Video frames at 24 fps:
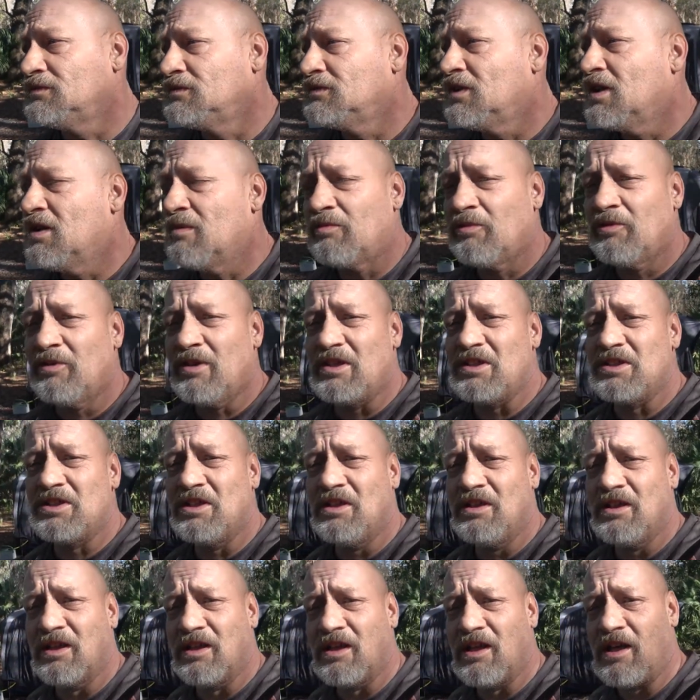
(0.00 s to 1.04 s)
got pretty
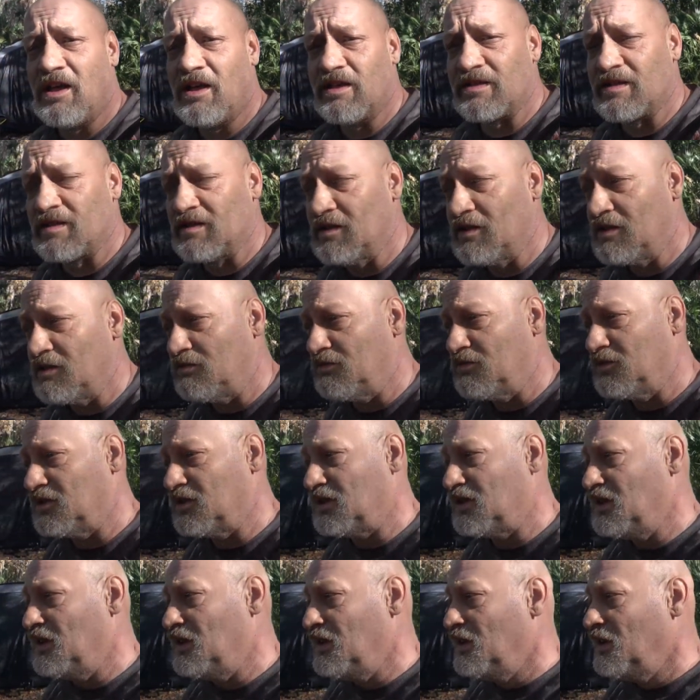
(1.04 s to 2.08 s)
chilly last night, but
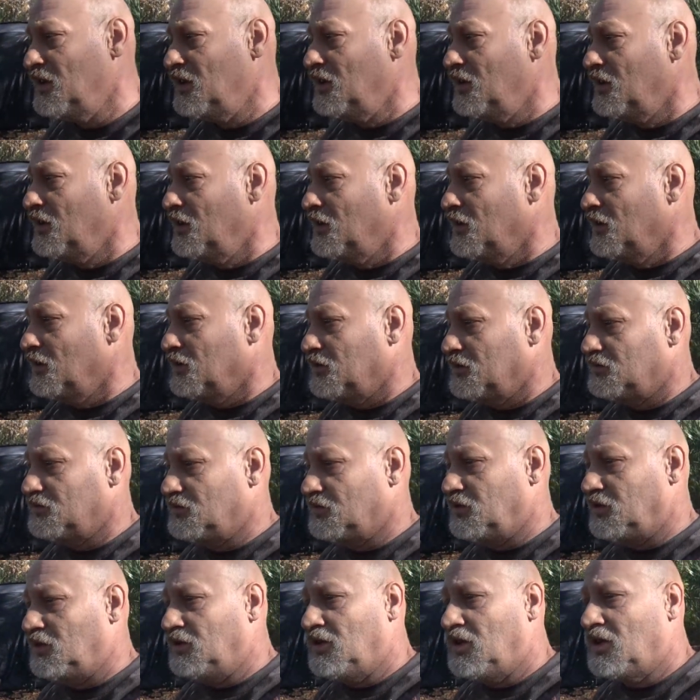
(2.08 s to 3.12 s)

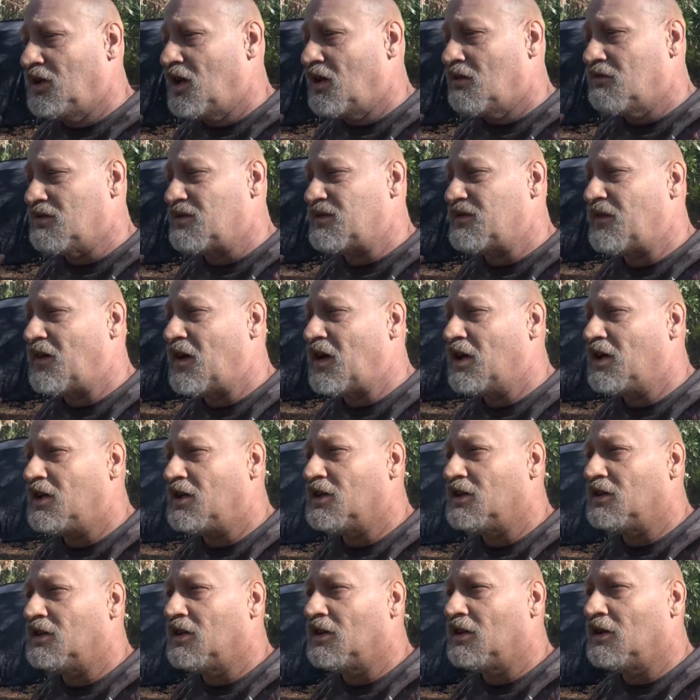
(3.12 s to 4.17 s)
I was fine
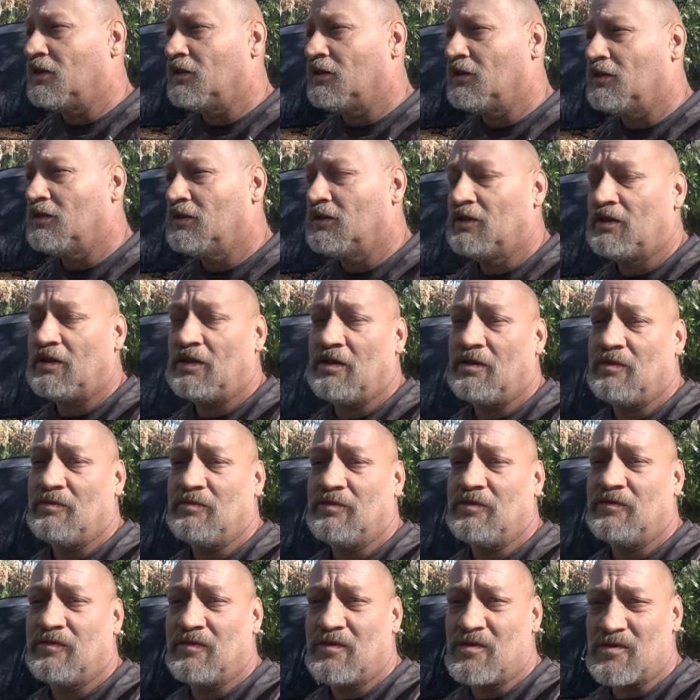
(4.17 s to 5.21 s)
in there. Um,
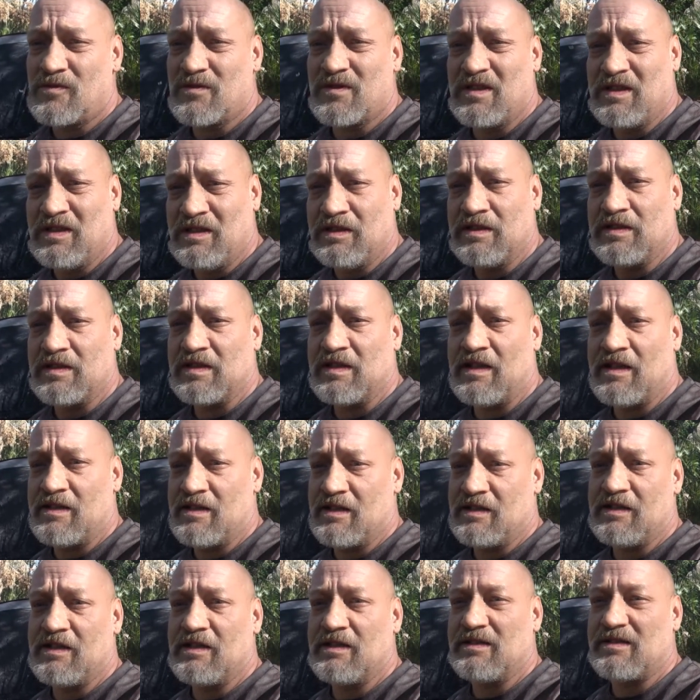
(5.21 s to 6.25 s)
of course, the inside of the
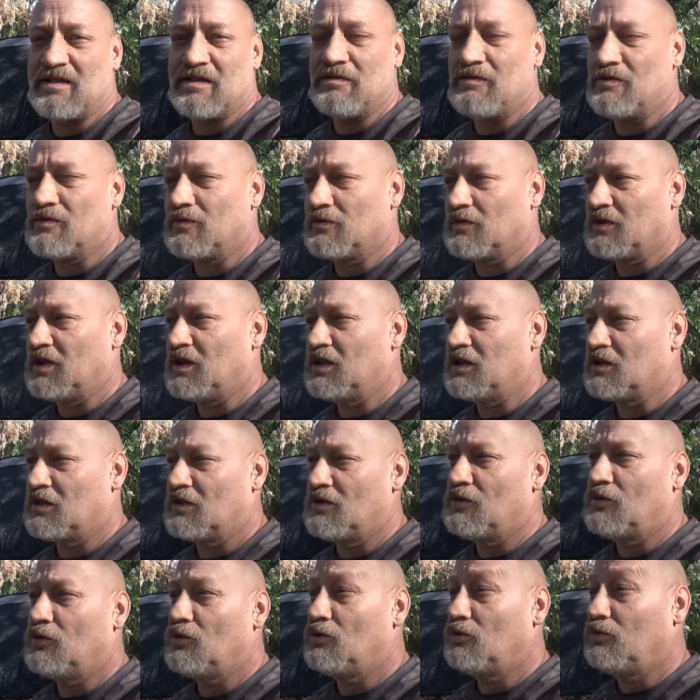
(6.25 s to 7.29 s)
tent still want to get
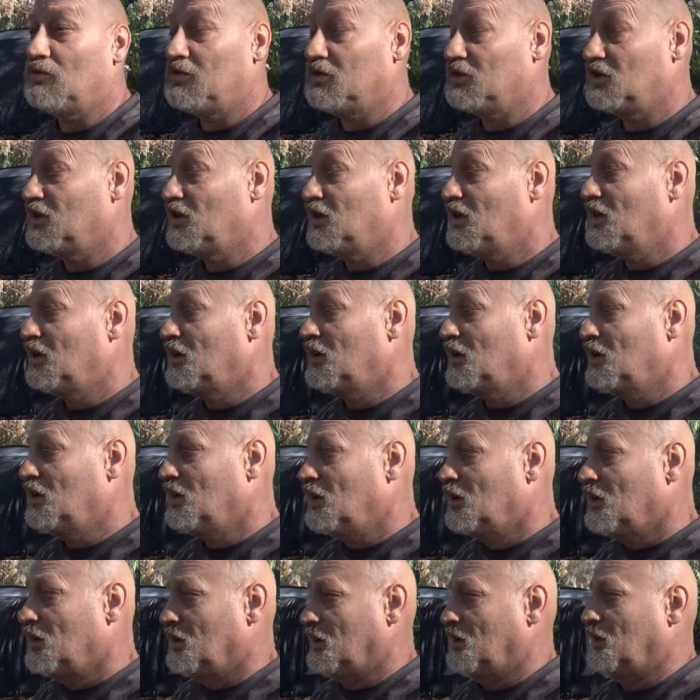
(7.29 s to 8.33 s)
cold, but
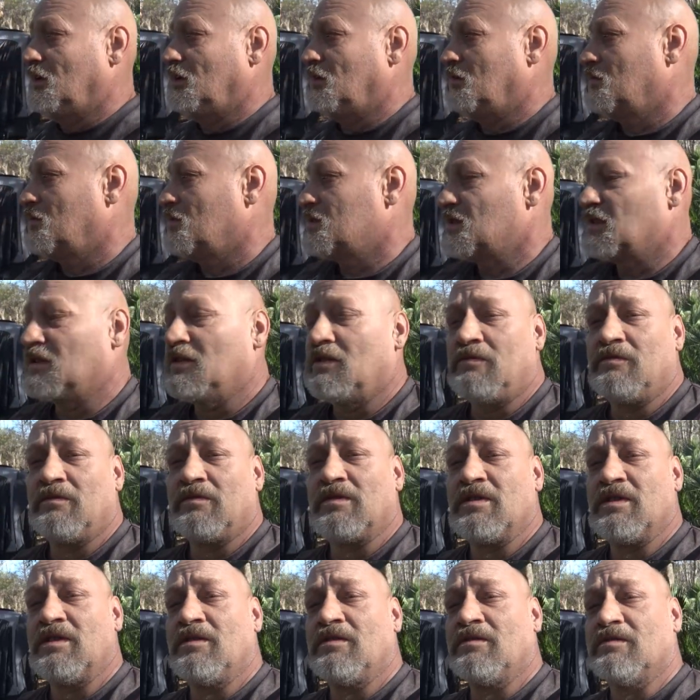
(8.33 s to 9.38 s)
it wasn't nowhere
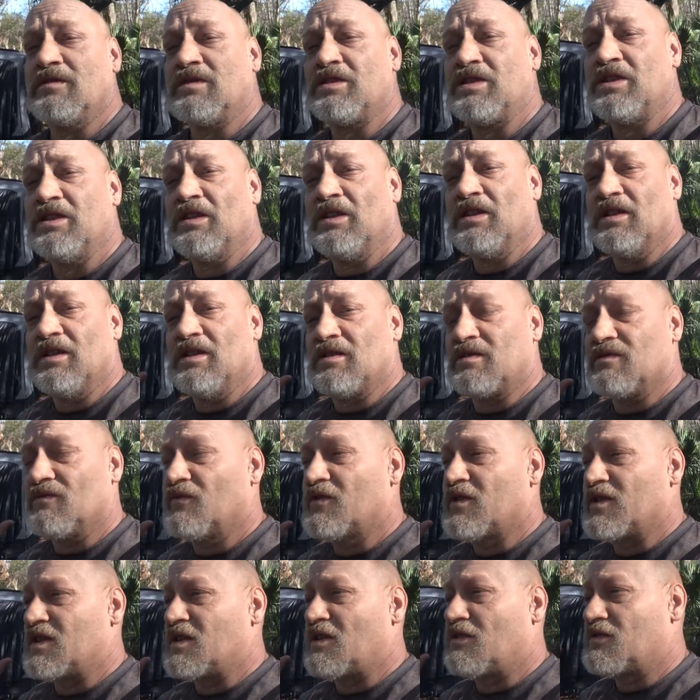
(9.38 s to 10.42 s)
near as chilly as it
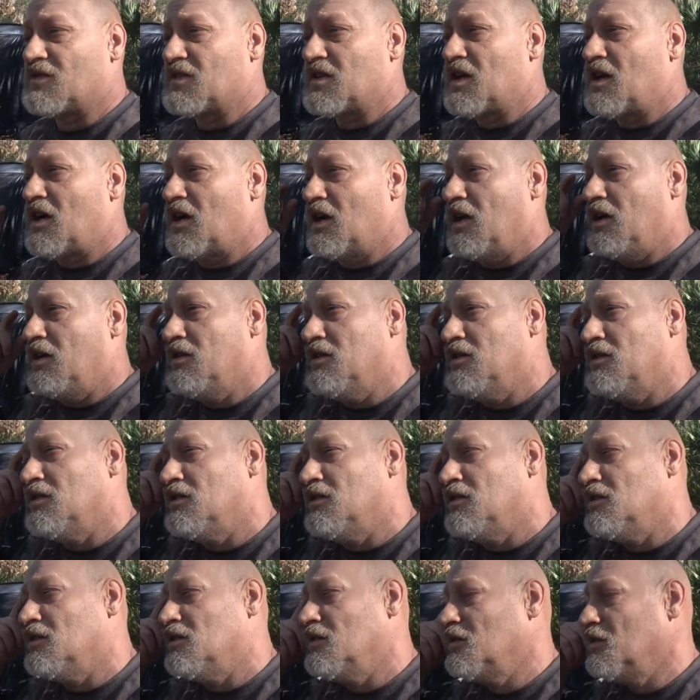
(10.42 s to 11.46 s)
was outside.
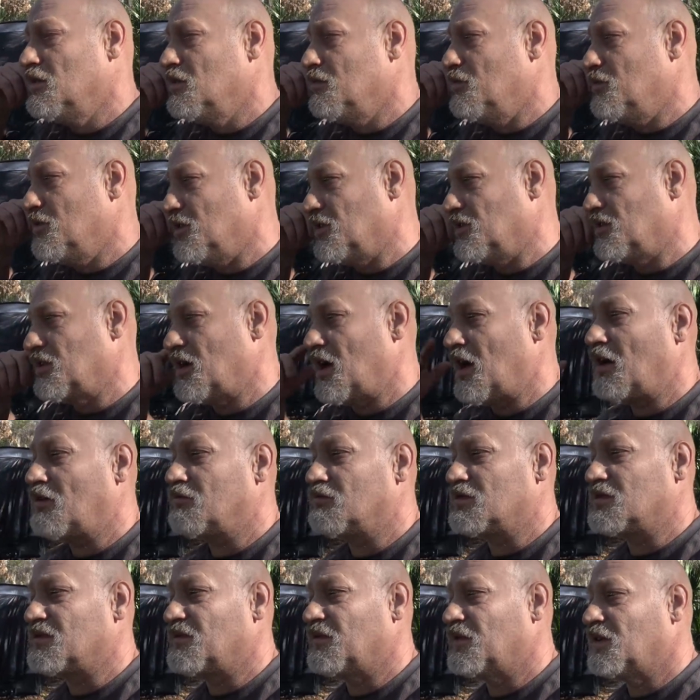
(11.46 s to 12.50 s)
But I
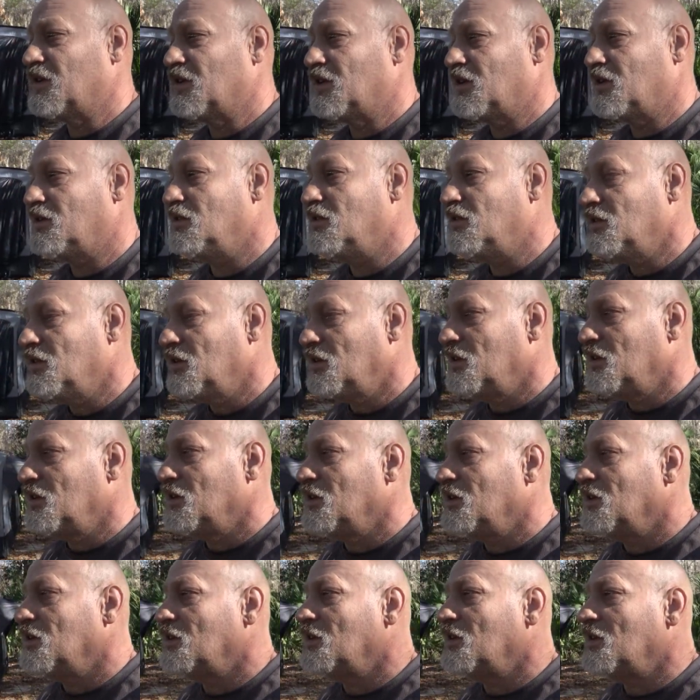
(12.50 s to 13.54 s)
was fine.
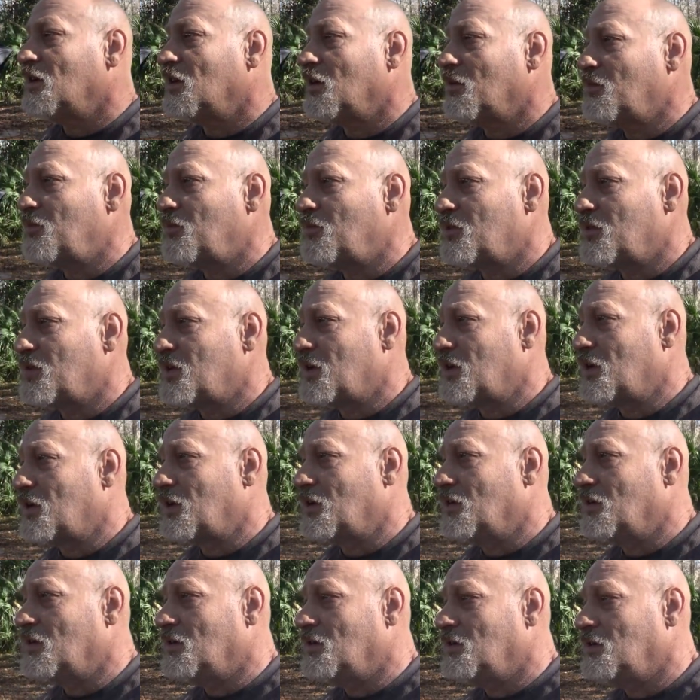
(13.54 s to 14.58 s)
I put uh,